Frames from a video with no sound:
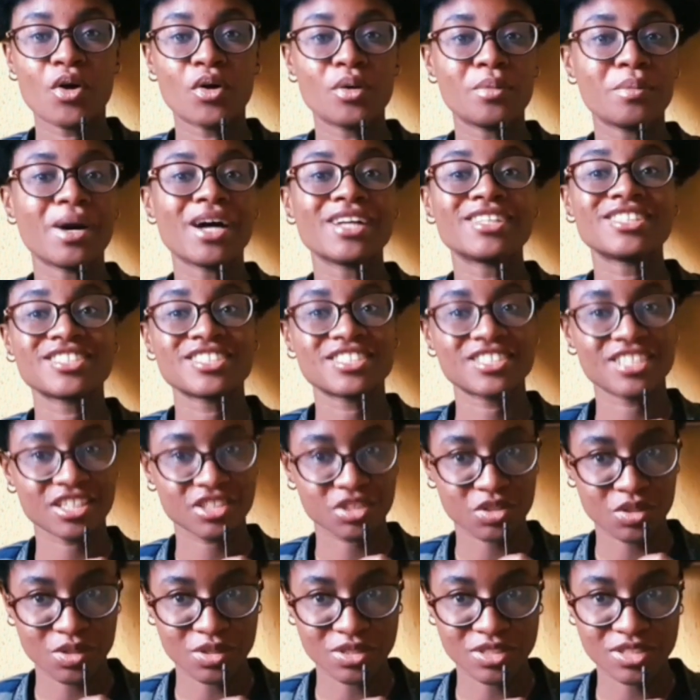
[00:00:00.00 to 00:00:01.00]
on matters
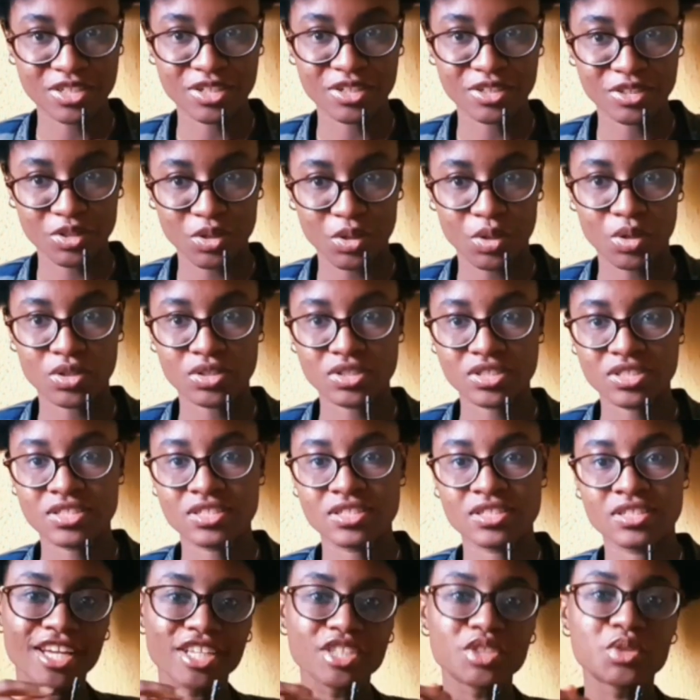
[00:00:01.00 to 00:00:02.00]
that concerned us.